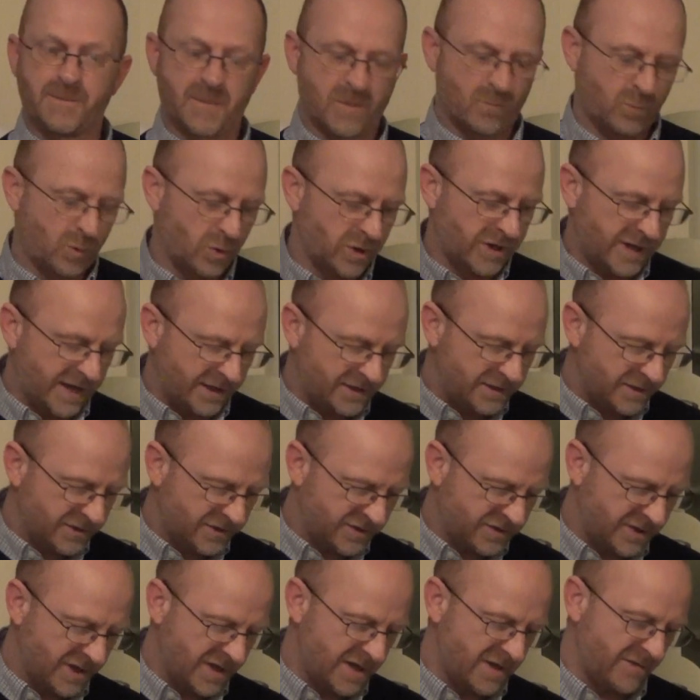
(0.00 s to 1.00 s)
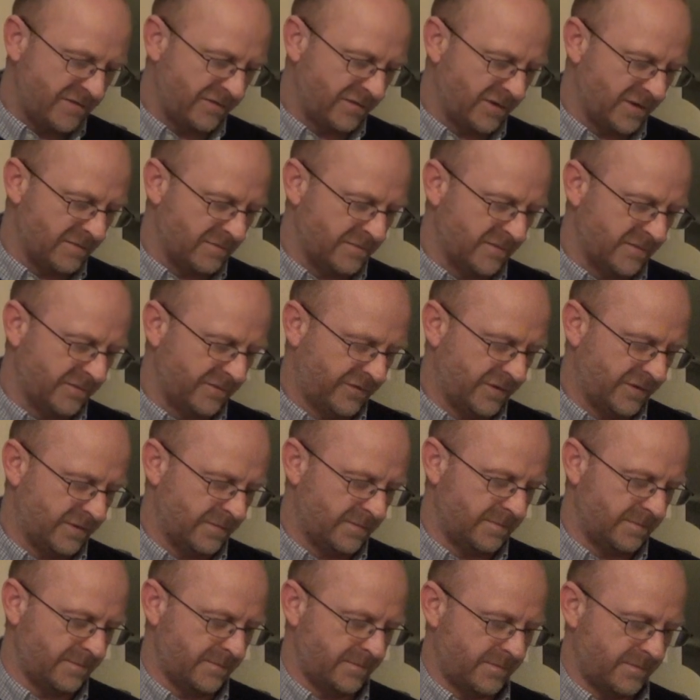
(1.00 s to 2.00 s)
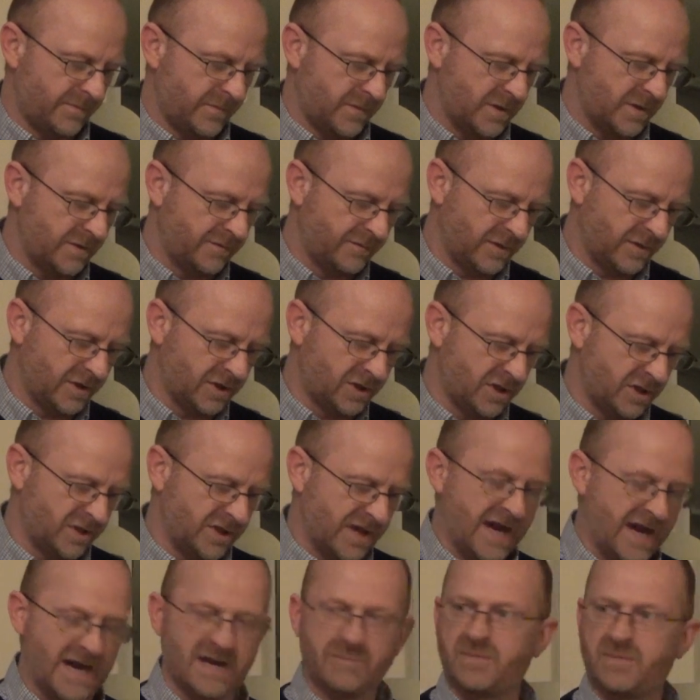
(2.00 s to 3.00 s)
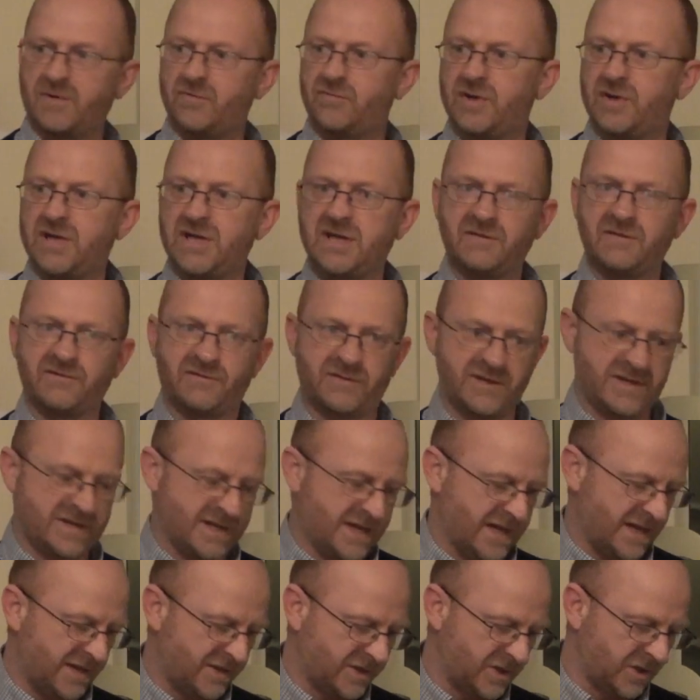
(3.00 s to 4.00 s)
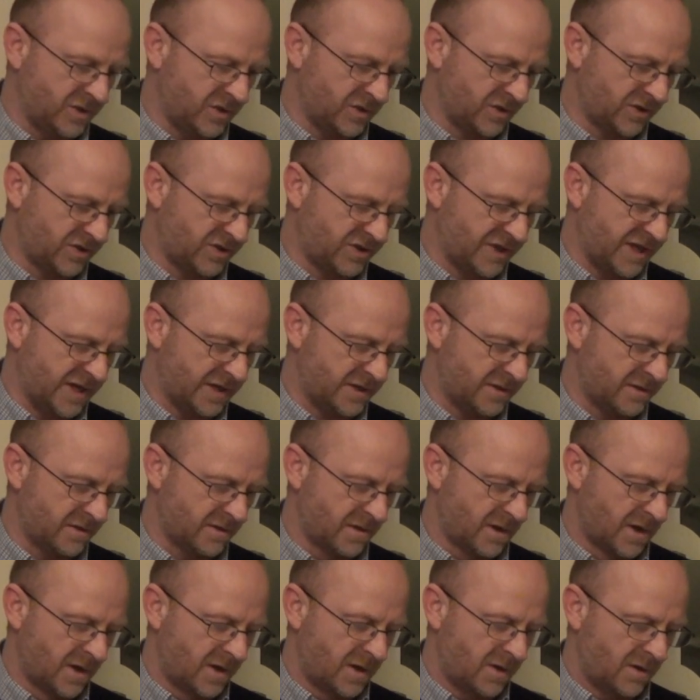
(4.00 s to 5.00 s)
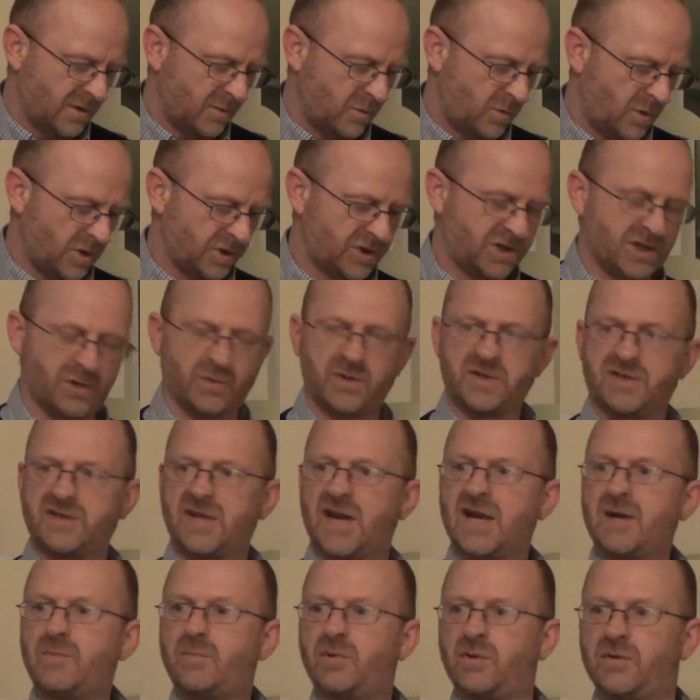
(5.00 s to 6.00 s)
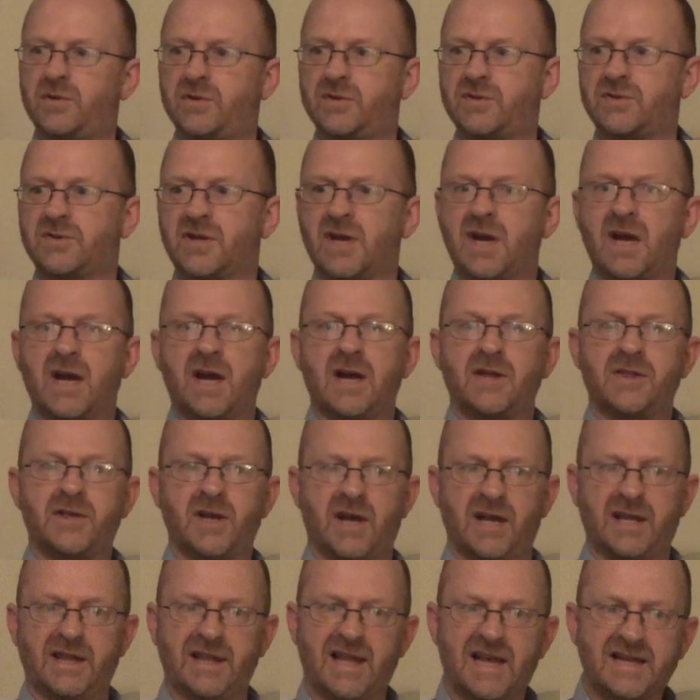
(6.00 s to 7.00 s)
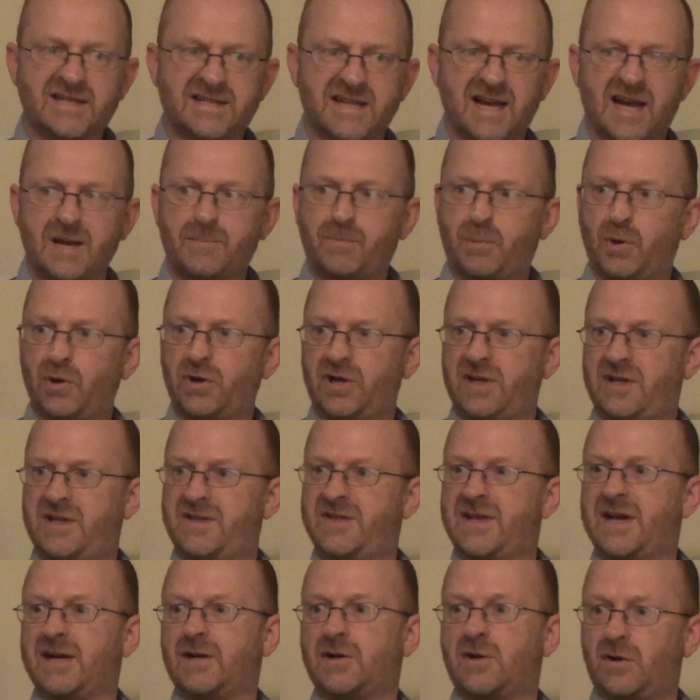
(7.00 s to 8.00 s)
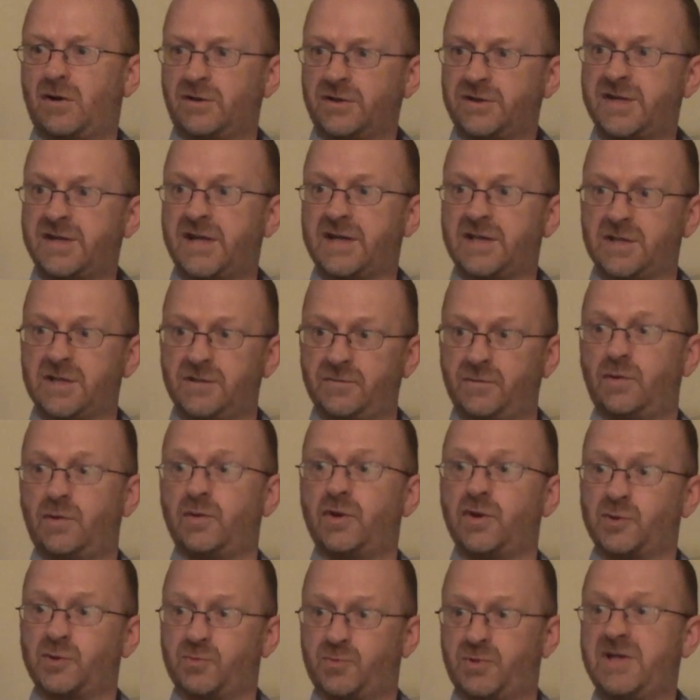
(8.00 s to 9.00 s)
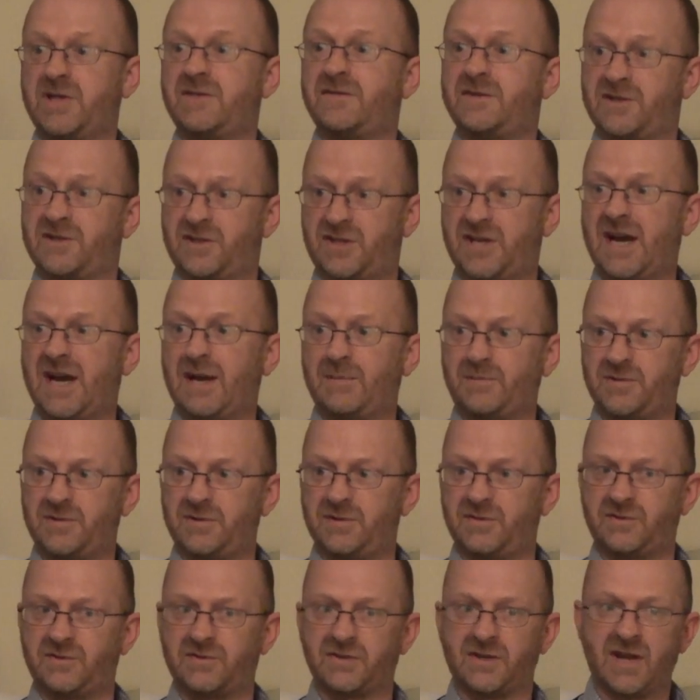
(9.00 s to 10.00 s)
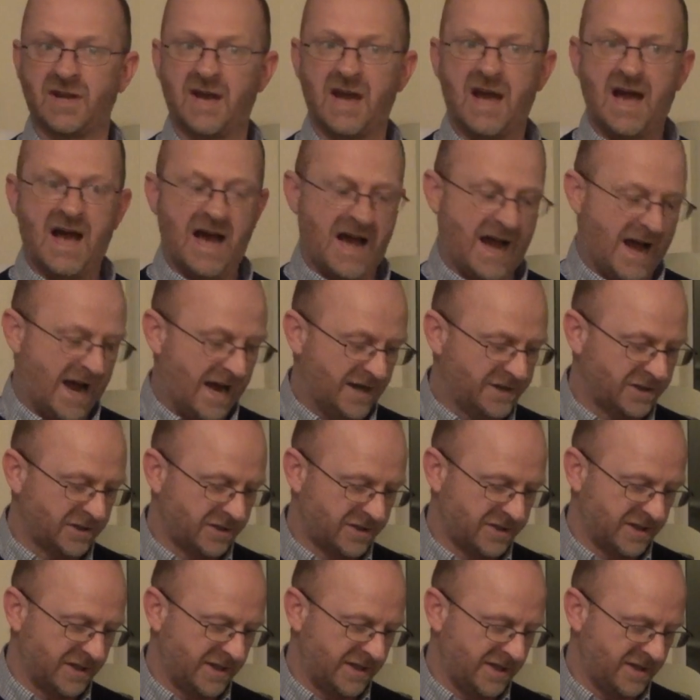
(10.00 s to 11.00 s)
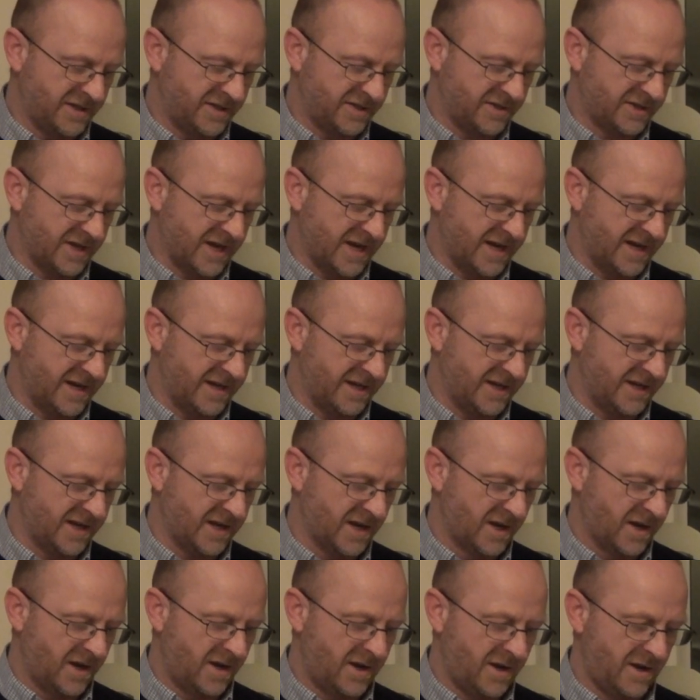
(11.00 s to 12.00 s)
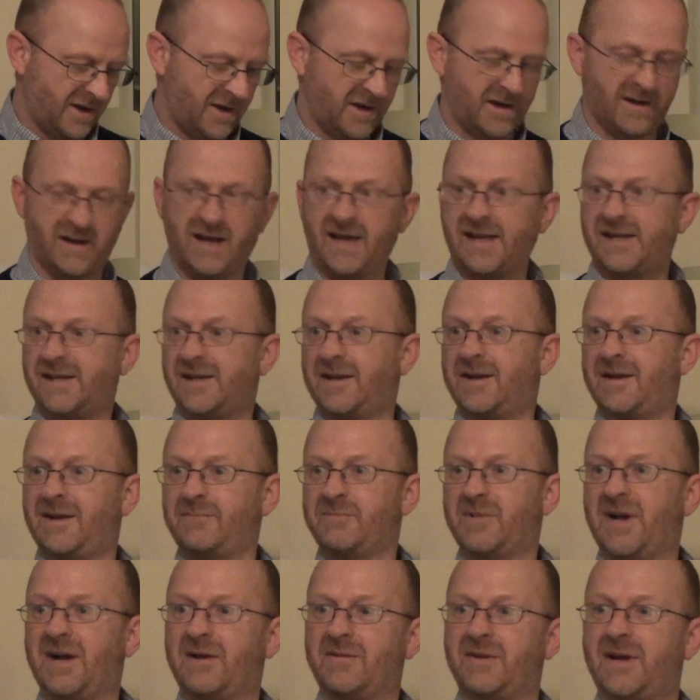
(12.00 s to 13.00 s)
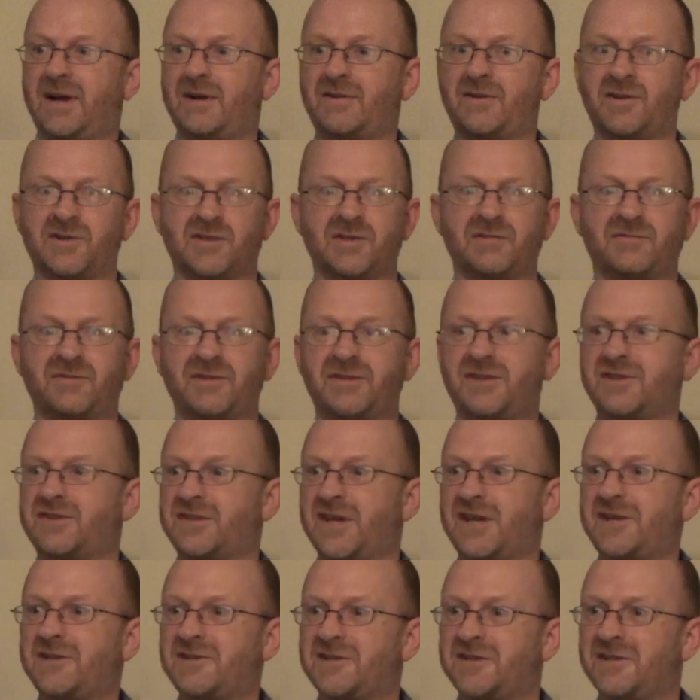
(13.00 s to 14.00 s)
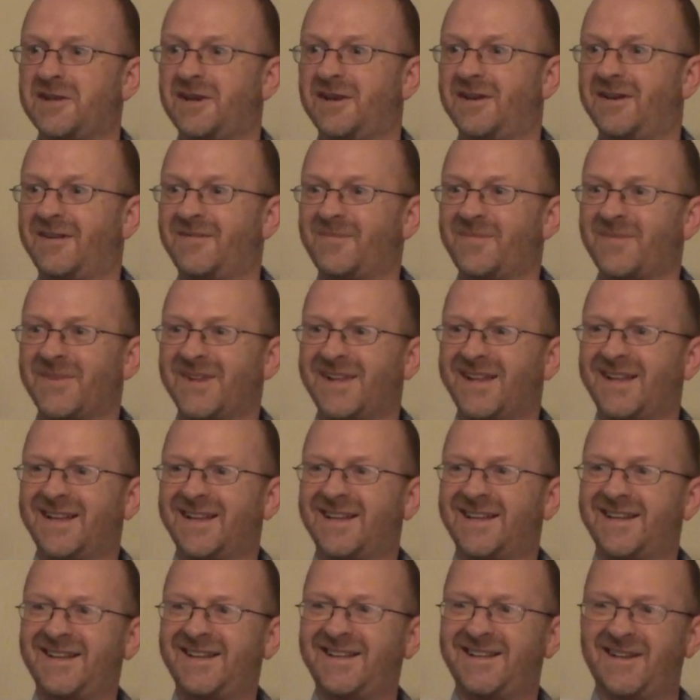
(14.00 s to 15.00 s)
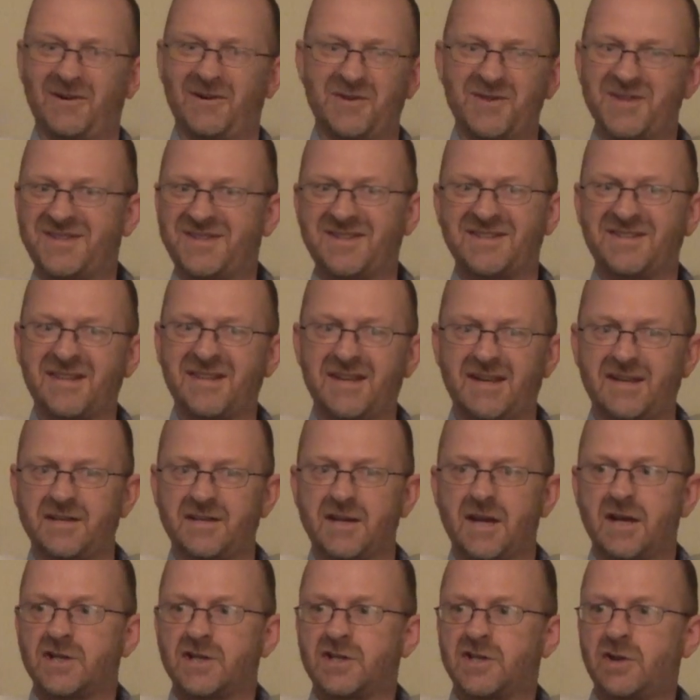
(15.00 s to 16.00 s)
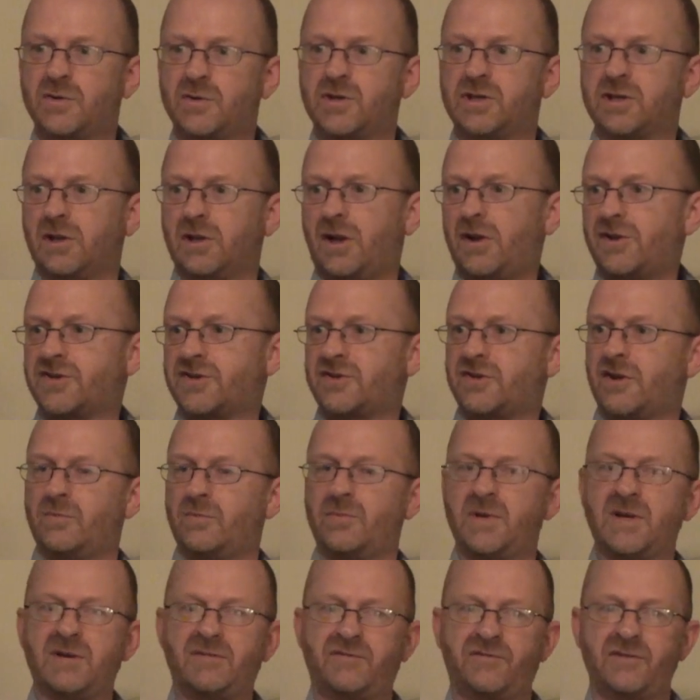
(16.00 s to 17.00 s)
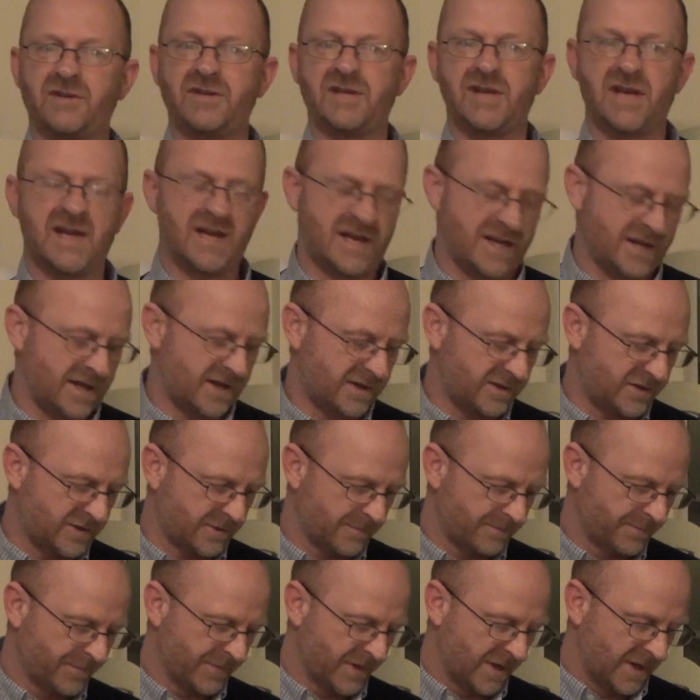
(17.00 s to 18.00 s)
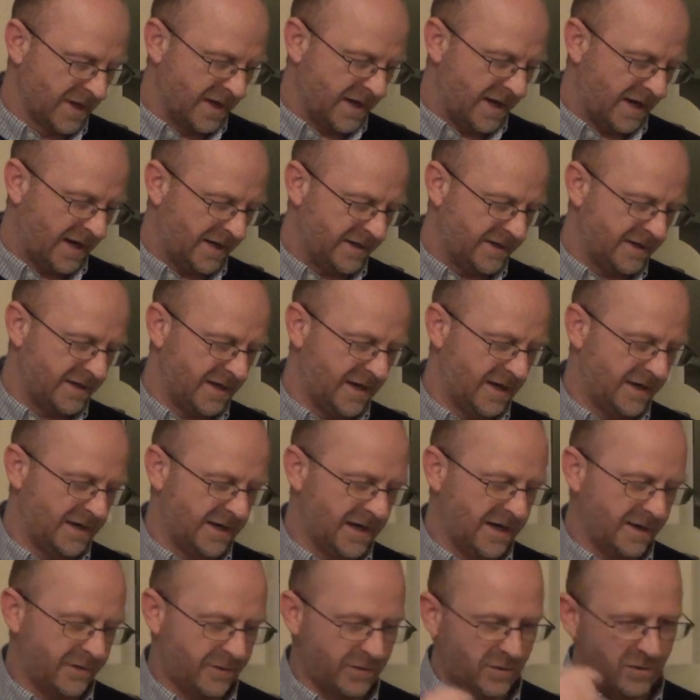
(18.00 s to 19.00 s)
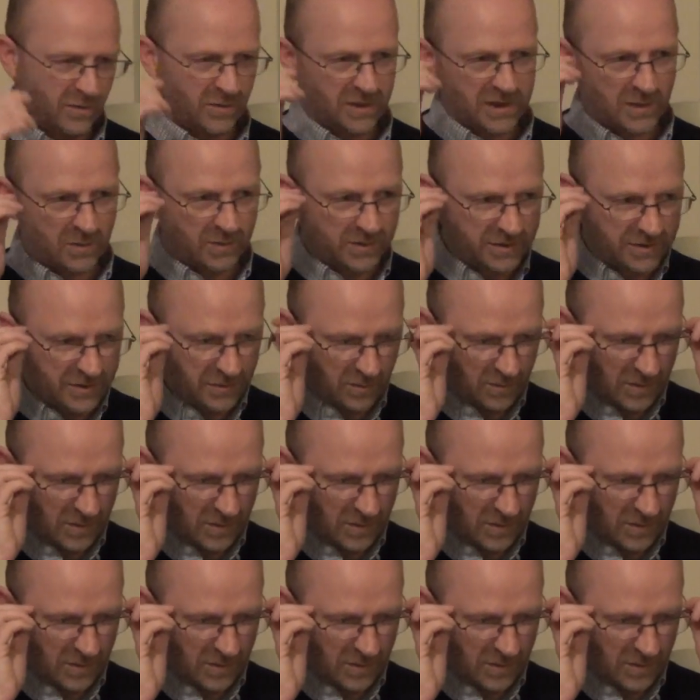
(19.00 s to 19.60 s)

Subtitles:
But can you see from the version that I've been reading for years that just said, what shall we say, brothers? That unless I put it in that context of all those previous chapters, I just think he's saying, hey, I've got something to say to you. You know, and this is it. So it's lost on me for years. And I thought, well, I wonder